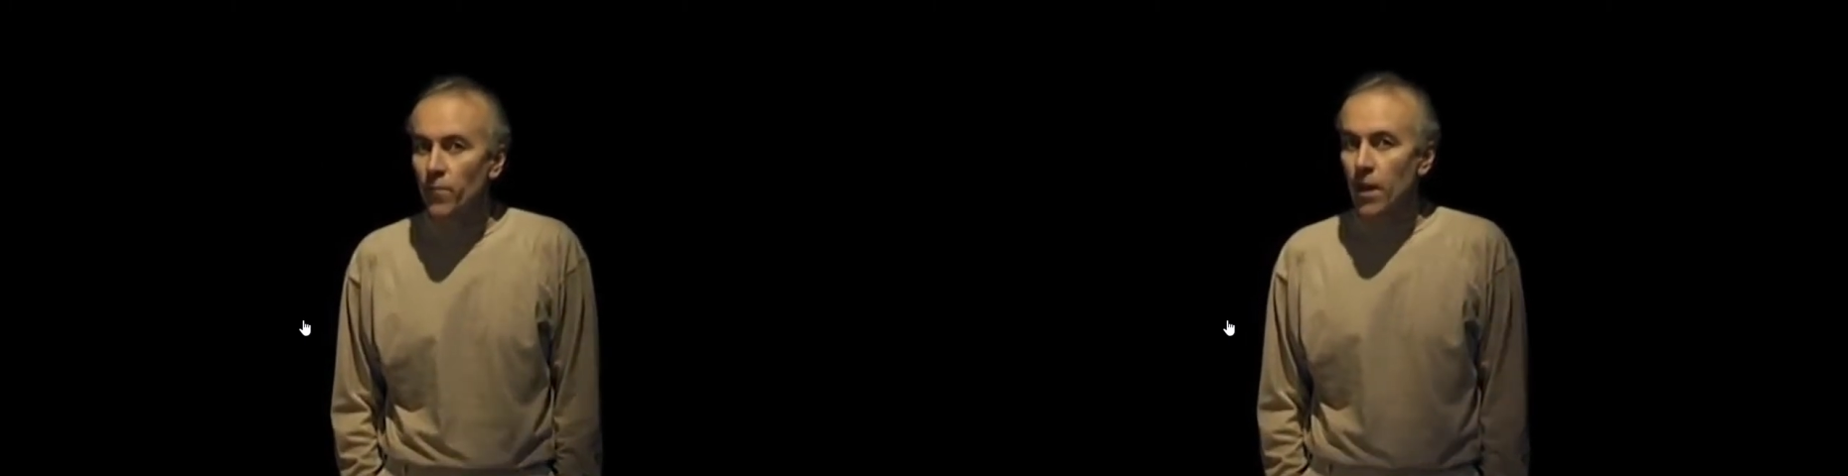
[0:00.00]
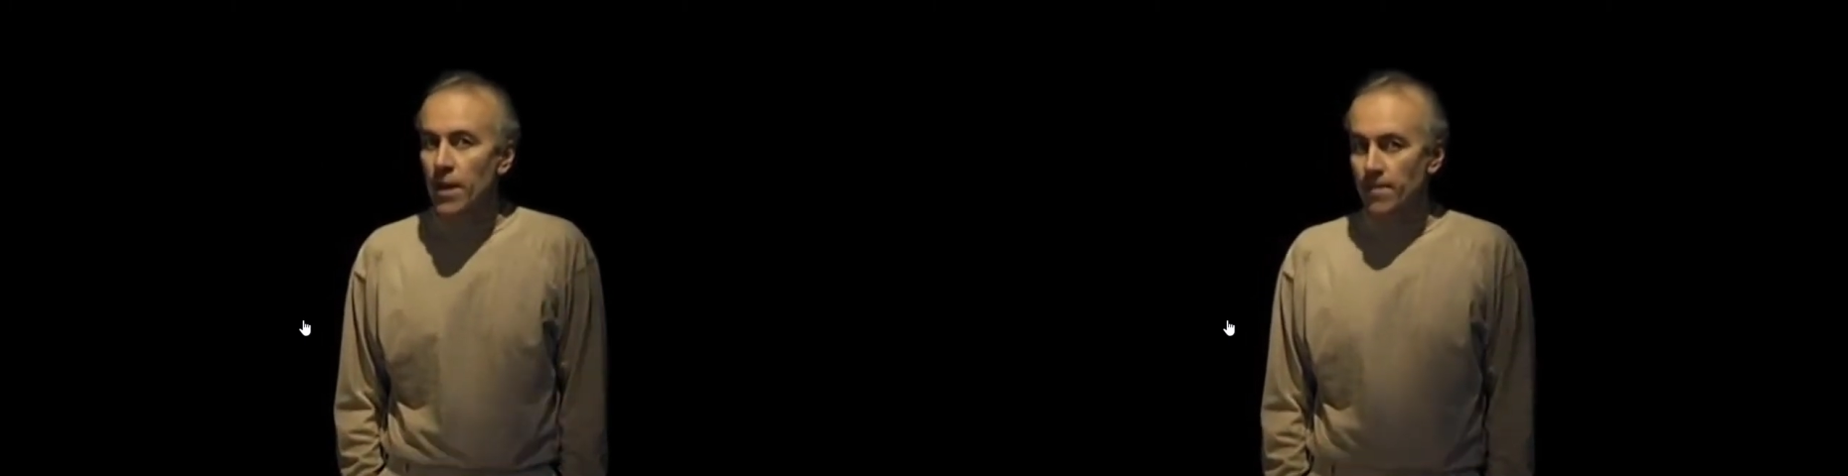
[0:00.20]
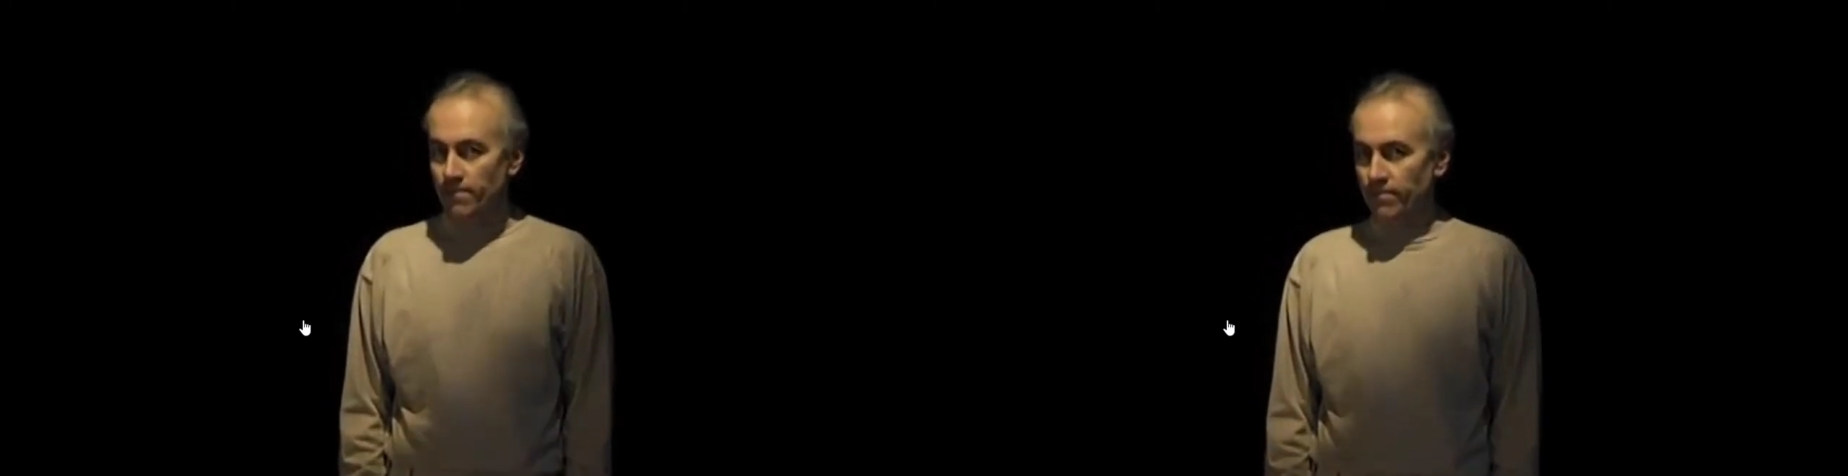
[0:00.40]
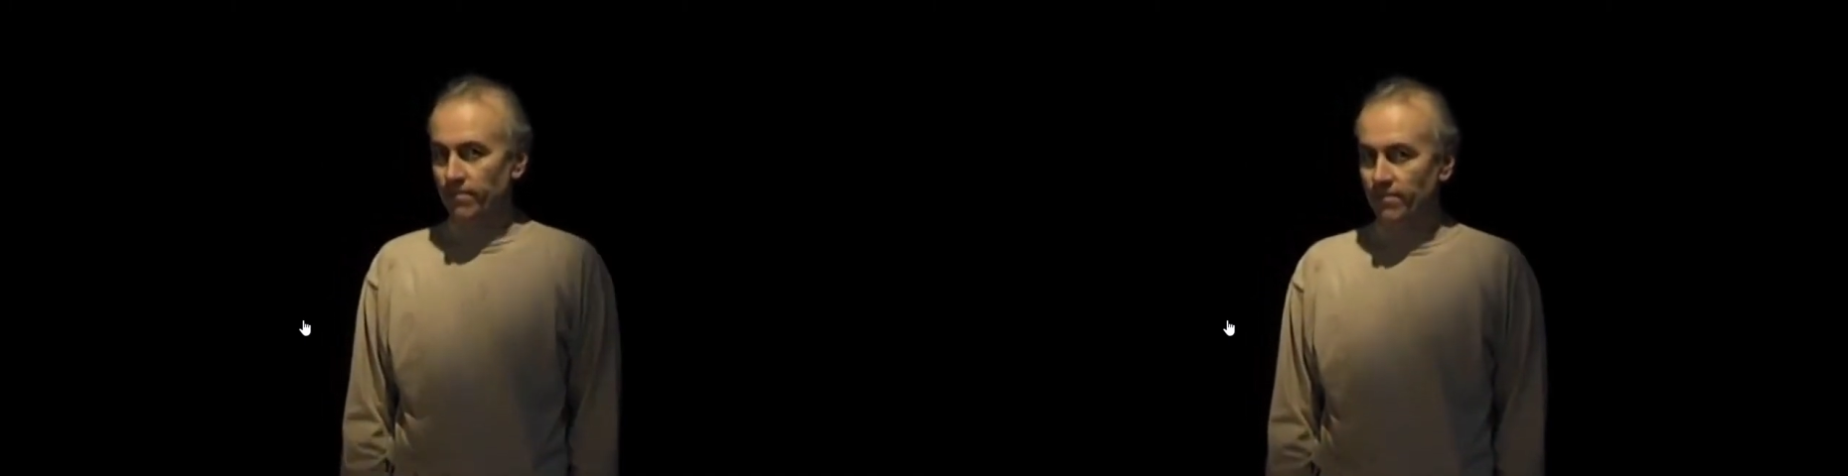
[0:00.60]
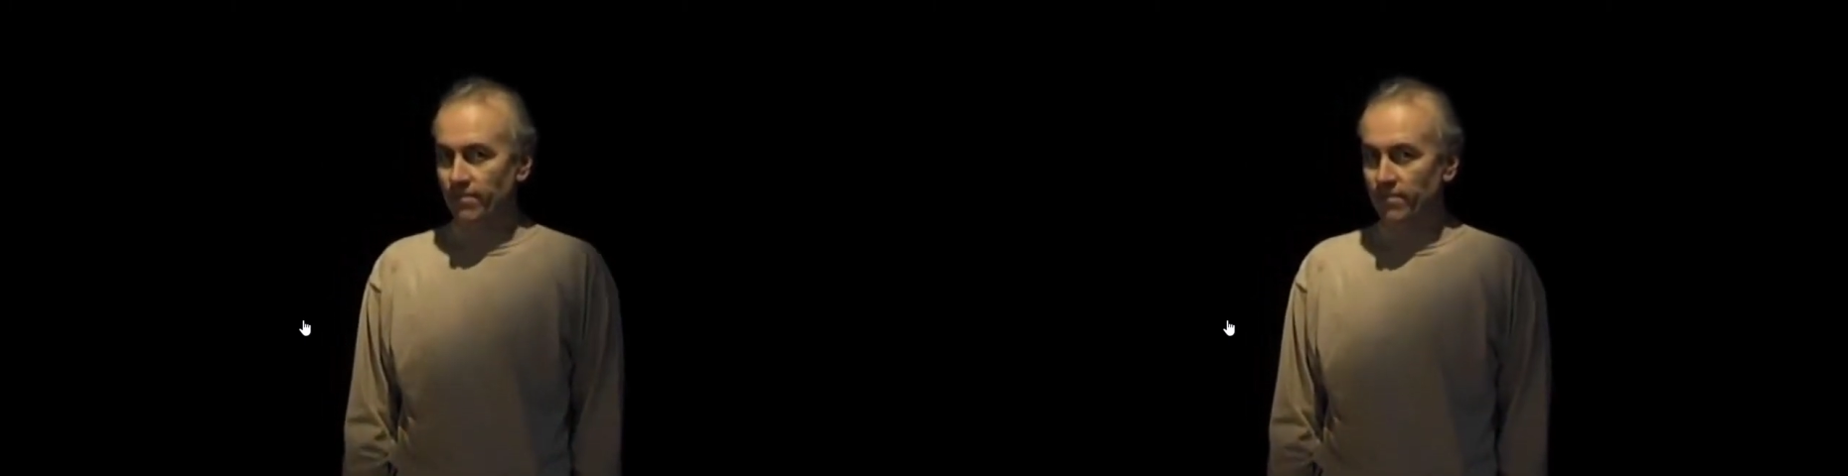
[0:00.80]
way.
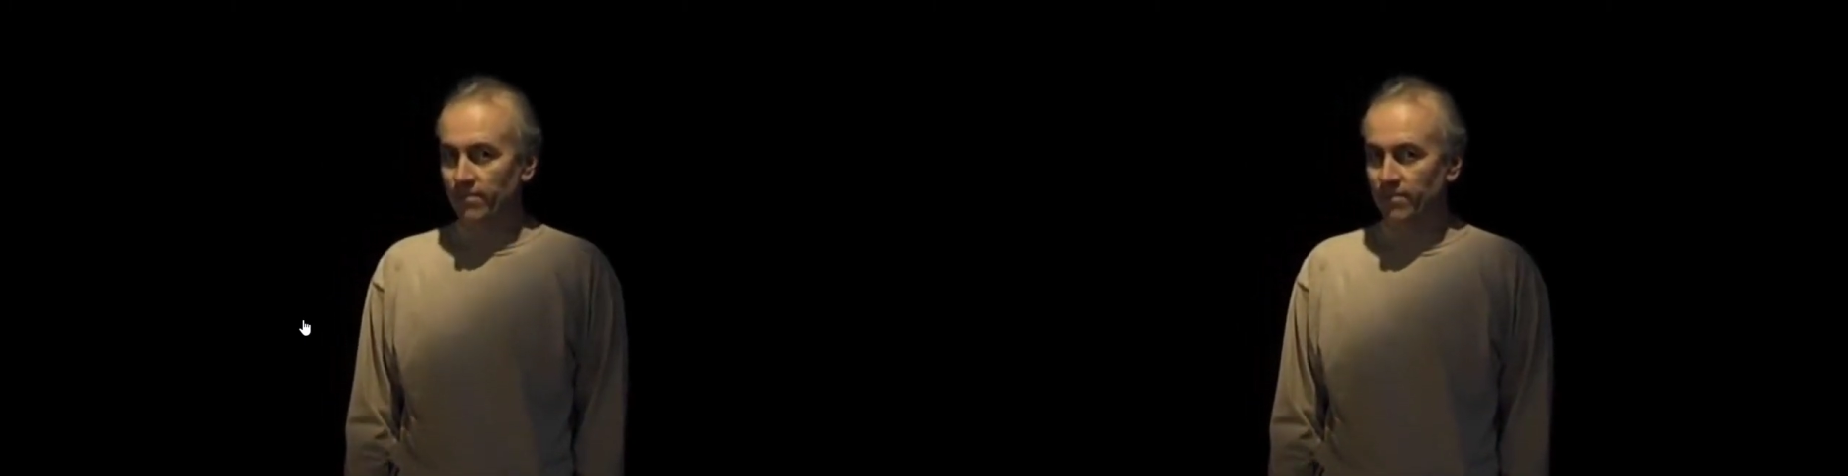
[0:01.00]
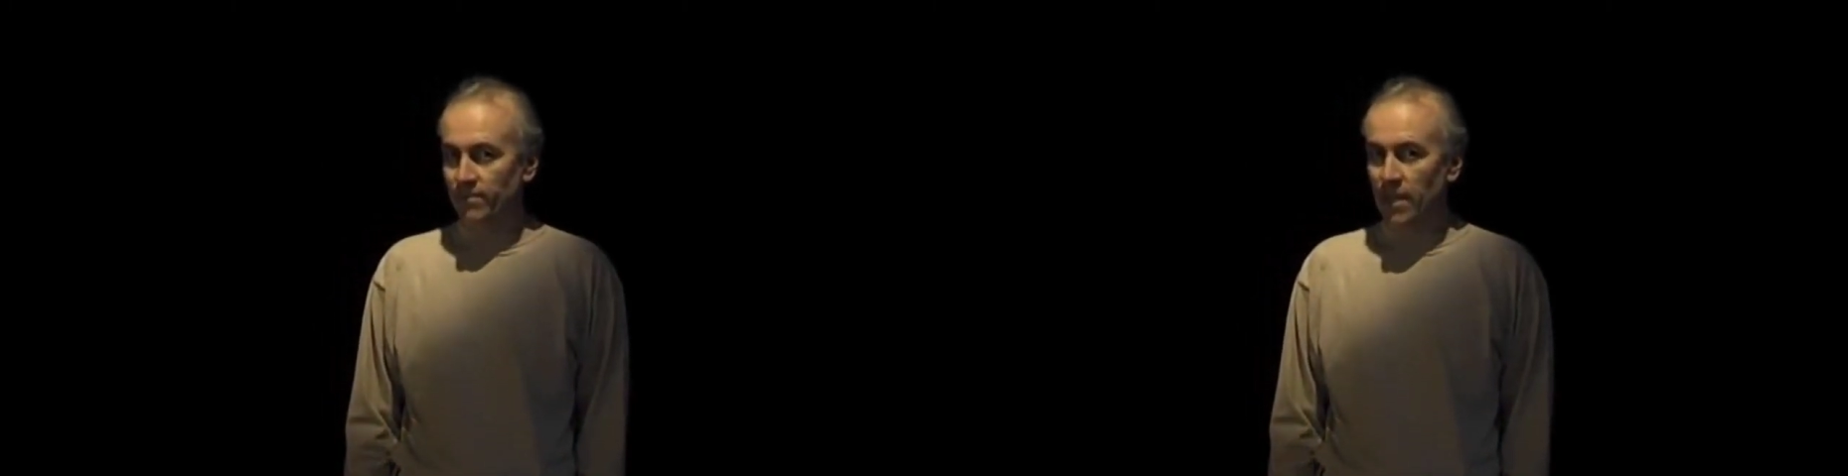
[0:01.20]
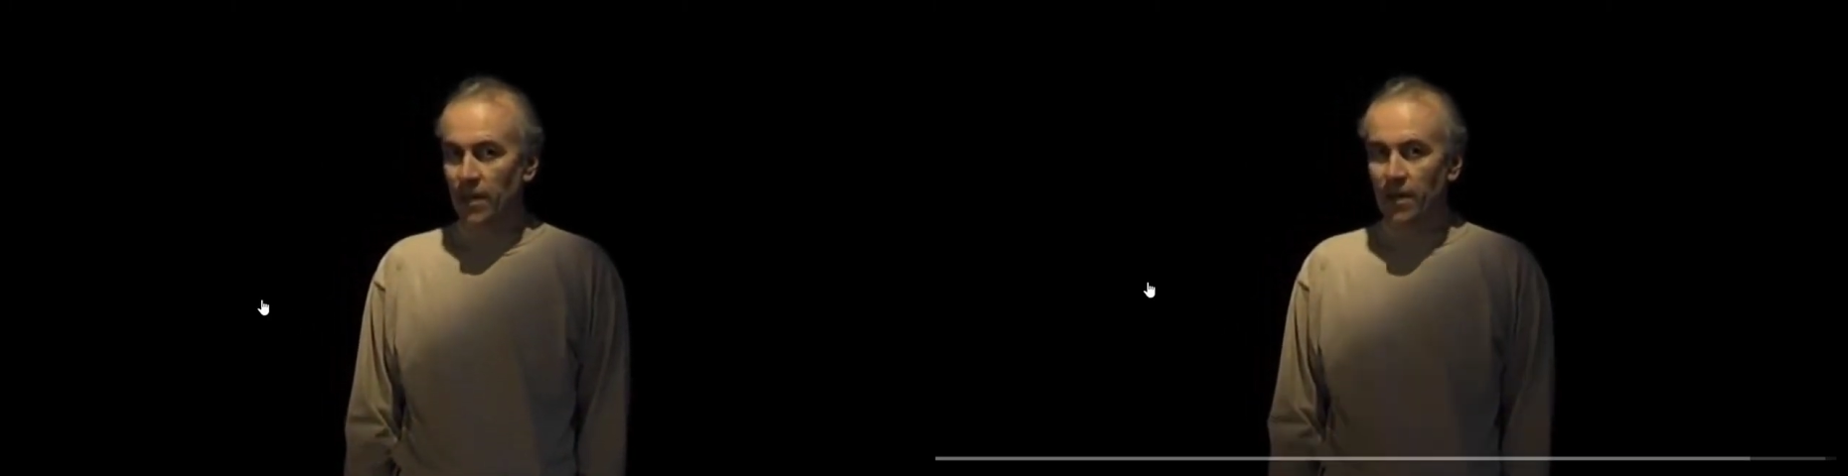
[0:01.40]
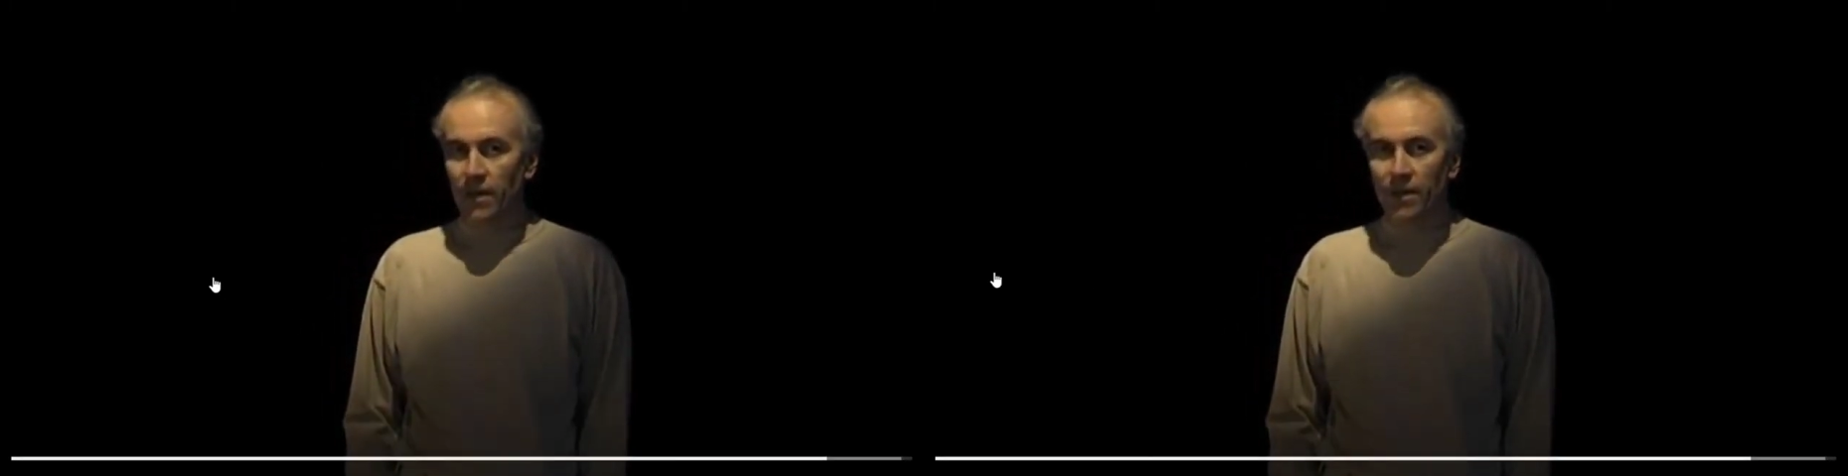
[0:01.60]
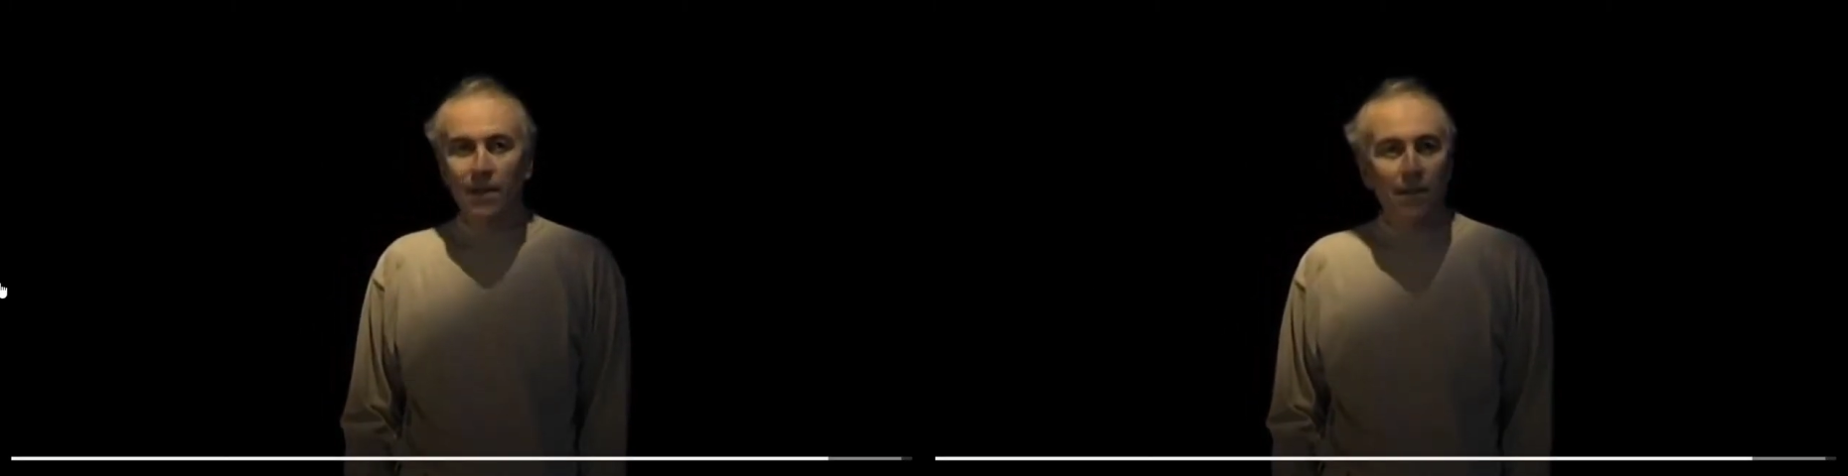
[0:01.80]

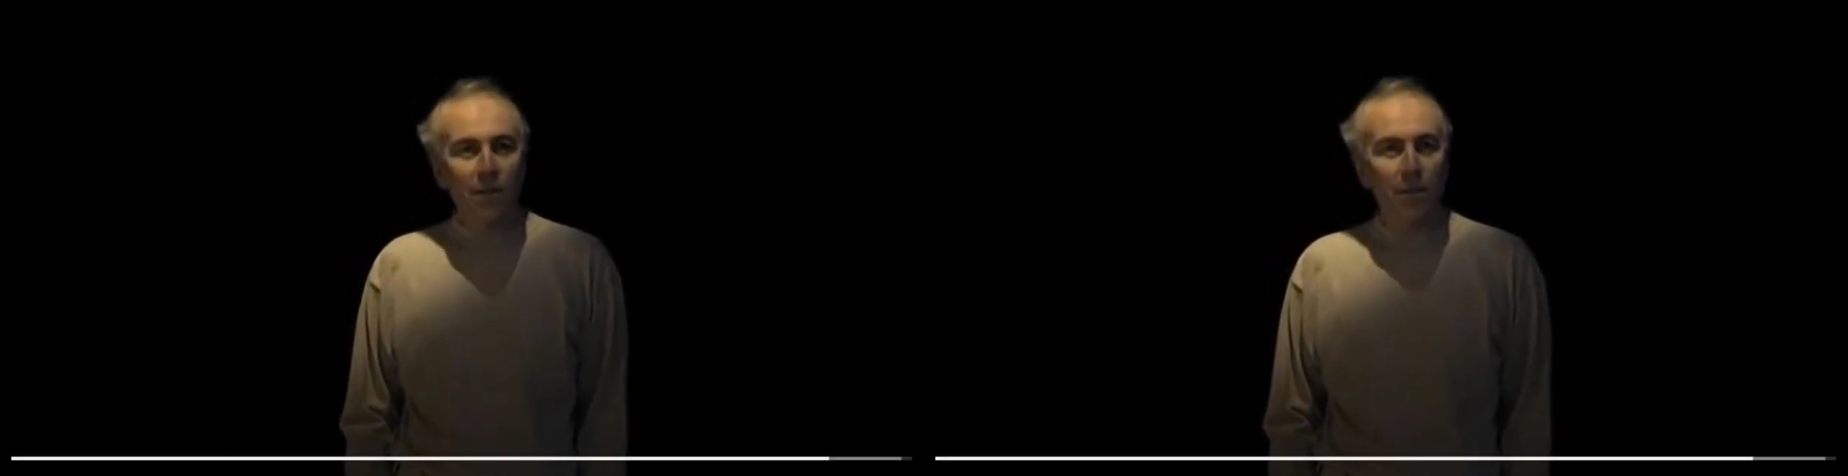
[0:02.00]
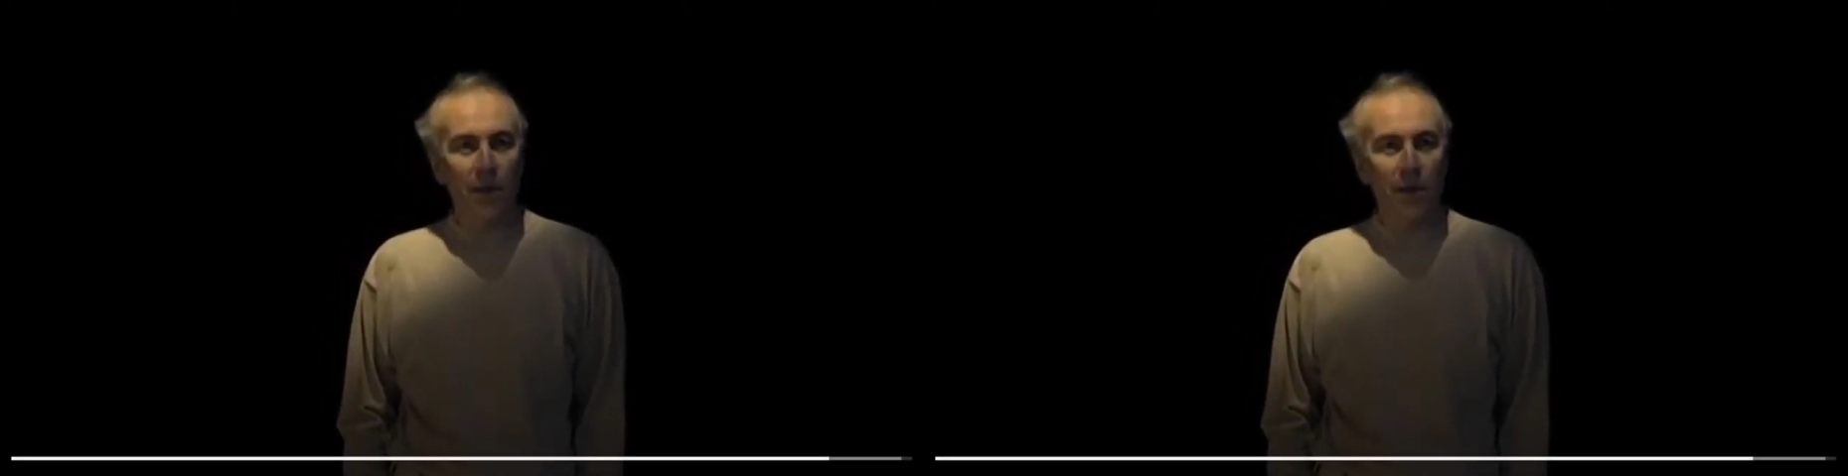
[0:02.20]
Think of the